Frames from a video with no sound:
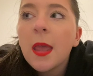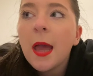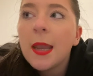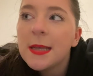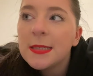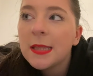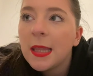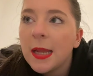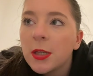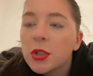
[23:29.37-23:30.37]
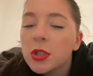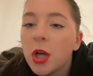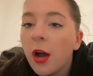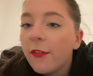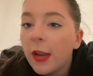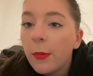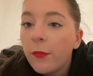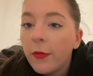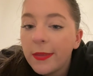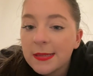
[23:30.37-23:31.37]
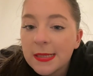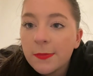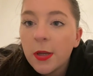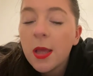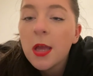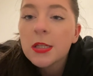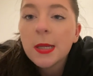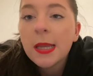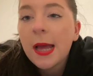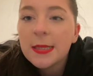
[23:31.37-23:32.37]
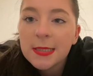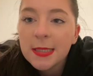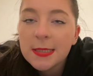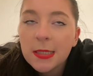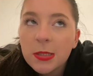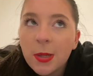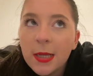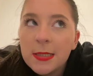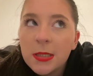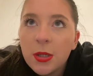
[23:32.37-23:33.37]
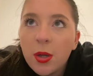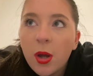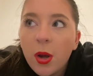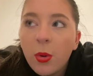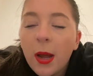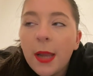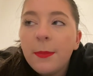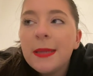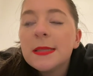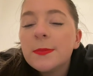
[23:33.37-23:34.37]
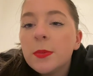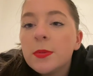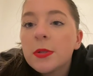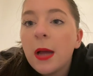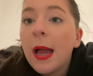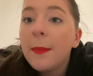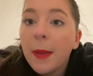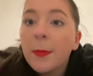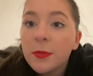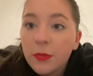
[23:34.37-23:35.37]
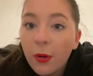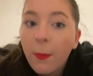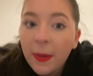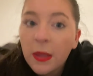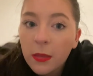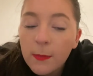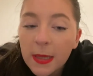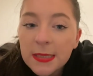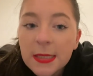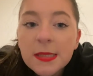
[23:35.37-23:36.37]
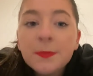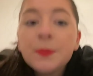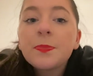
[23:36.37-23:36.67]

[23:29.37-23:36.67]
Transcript: And I did that like half an hour before the assessment. So I hadn't danced in it, so I like didn't know. And Maisie's boobs, I my boobs were a lot bigger than Maisie's.